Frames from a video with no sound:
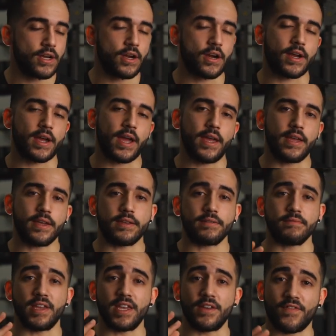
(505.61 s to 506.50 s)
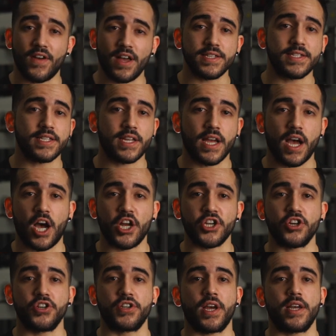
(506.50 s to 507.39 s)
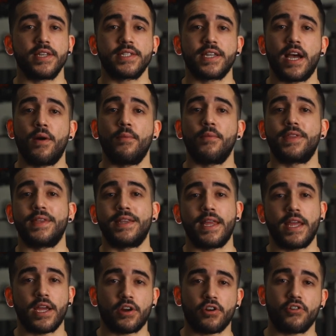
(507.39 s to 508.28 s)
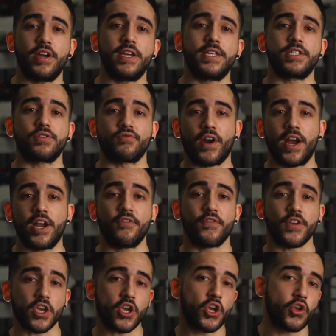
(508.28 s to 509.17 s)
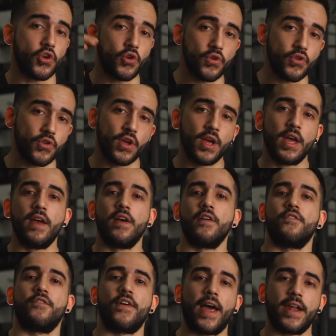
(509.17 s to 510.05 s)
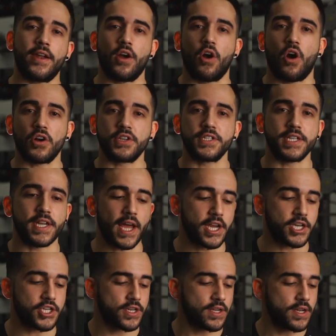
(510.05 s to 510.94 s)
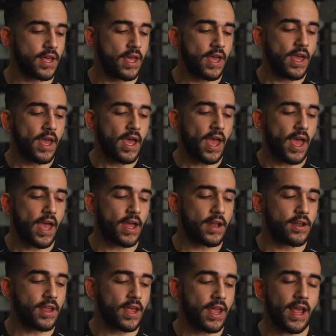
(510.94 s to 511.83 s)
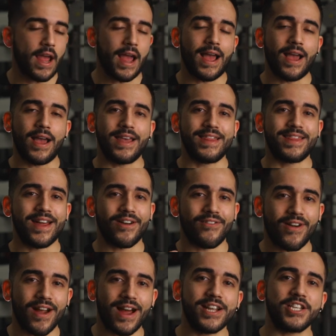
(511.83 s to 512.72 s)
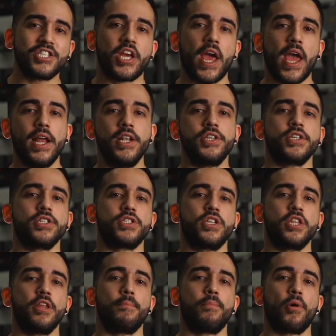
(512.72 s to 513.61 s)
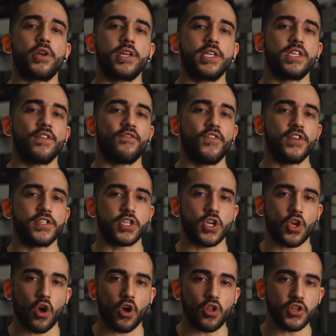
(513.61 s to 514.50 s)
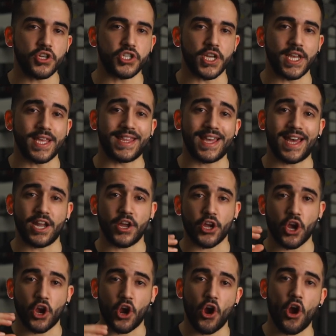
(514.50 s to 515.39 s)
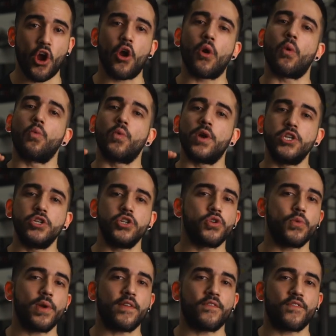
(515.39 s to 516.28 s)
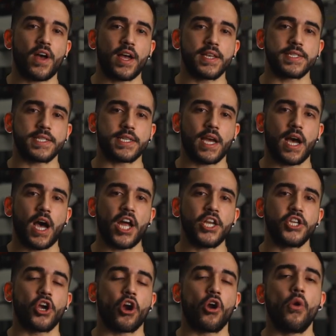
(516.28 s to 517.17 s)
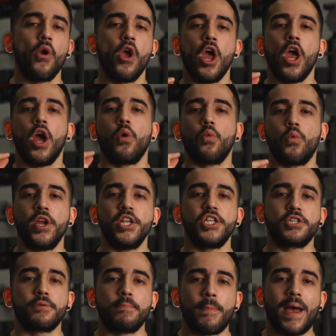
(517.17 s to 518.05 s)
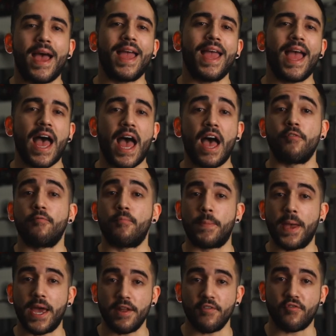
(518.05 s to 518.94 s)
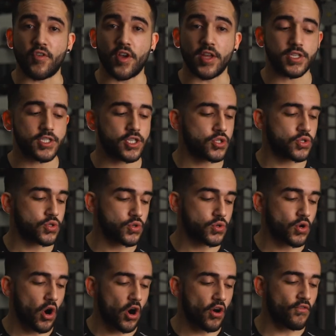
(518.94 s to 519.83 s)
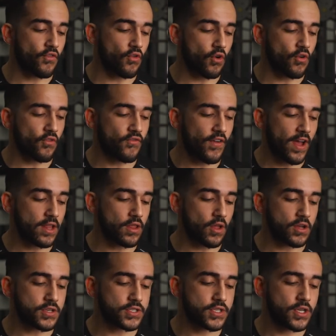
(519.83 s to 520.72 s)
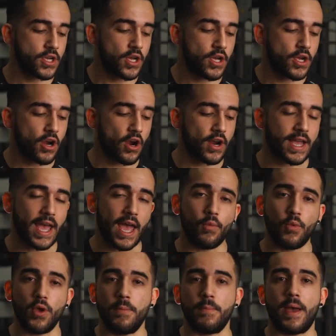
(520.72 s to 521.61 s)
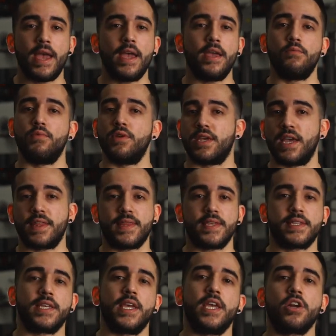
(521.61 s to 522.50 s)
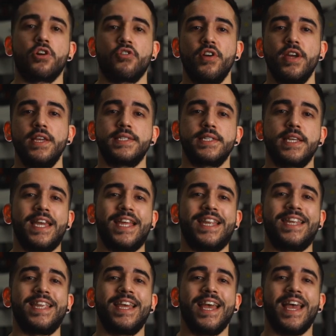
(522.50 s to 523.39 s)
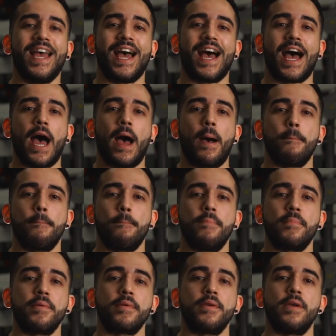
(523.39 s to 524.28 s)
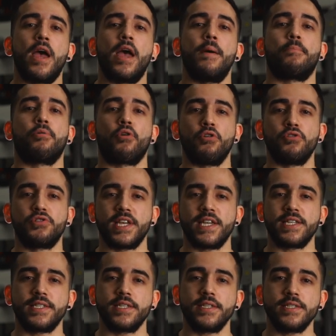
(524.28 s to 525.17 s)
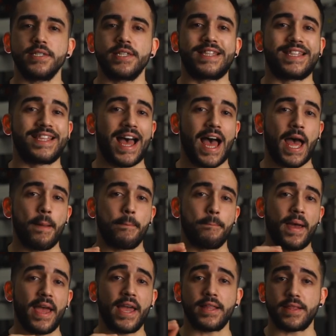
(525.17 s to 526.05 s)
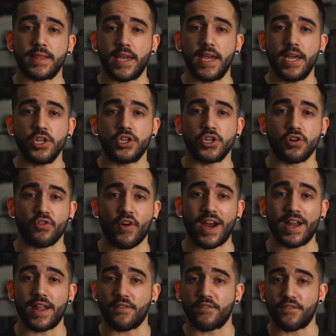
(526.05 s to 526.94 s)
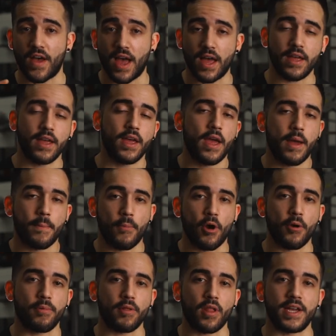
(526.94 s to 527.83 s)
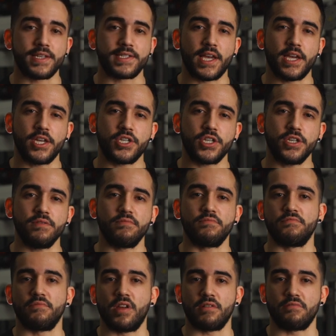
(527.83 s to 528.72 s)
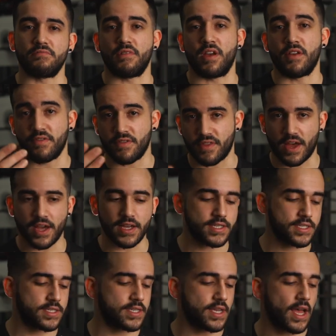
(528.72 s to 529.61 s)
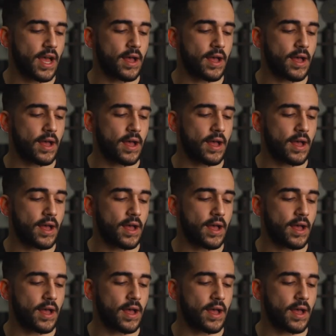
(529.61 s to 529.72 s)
Okay, fasted cardio does come with an increased rate of acute fat oxidation, and there are changes to the body's physiology that occur when you're doing fasted cardio, which may have benefits to overall fat loss. Okay, we get this increase in processes that may lead to greater fat mobilization and thus